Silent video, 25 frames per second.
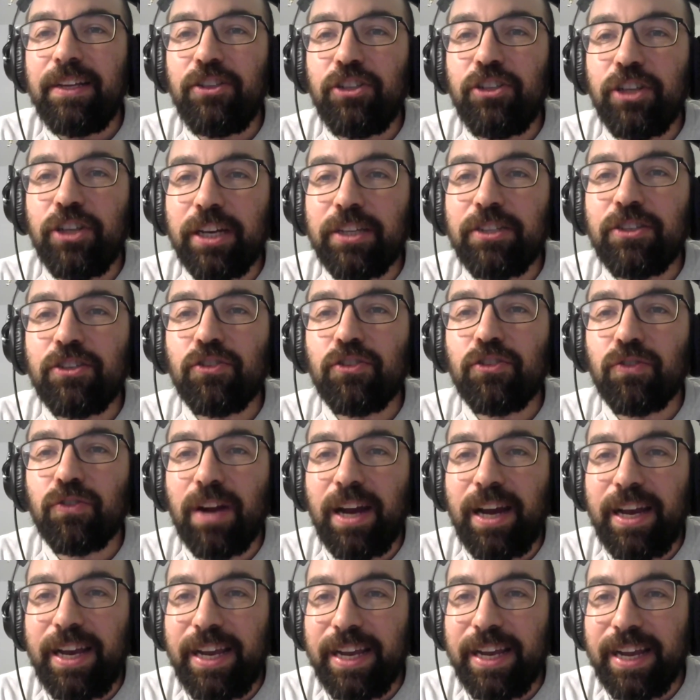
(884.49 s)
just
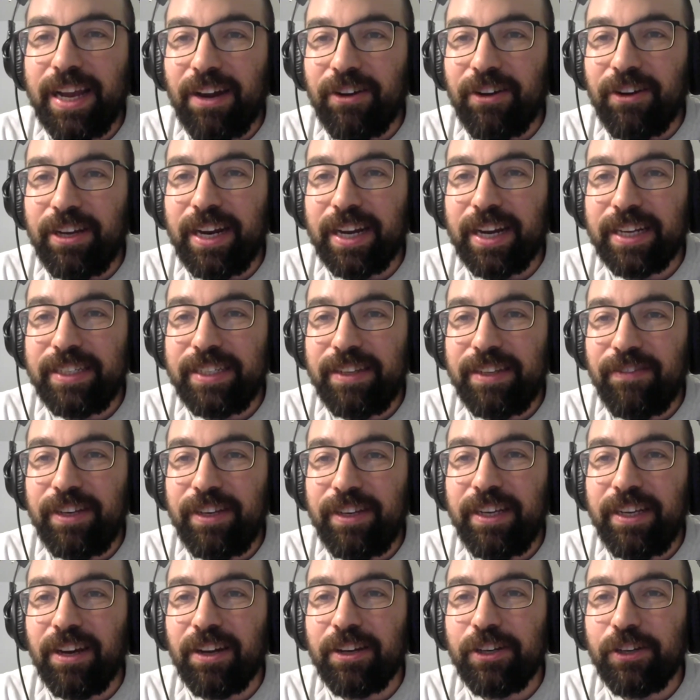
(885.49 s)
trying out an
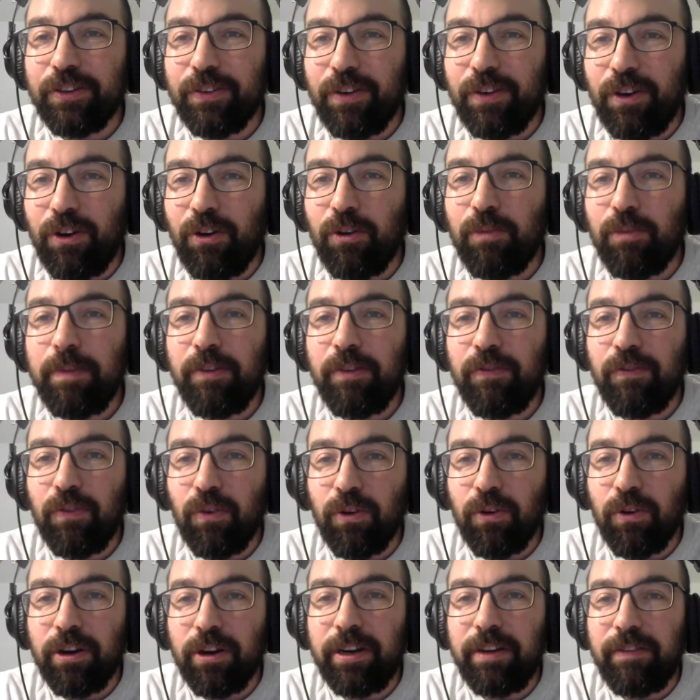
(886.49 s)
activity on your own
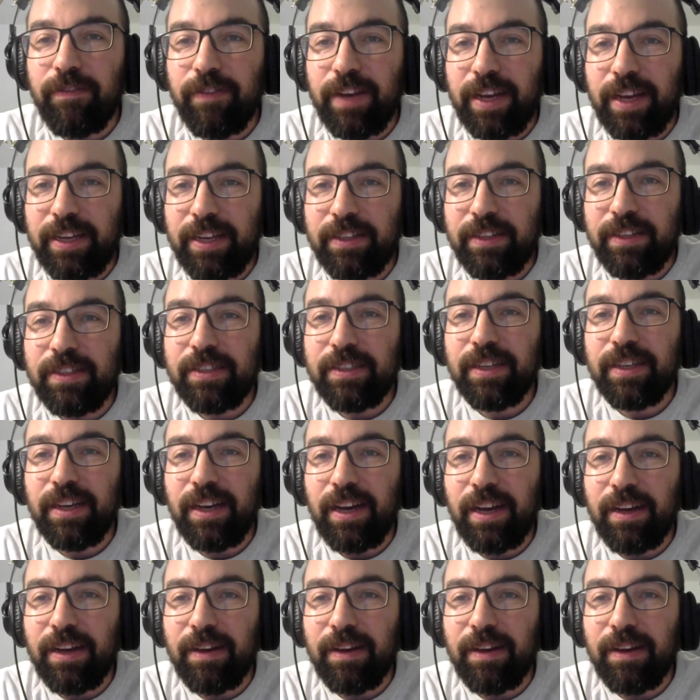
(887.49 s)
before an event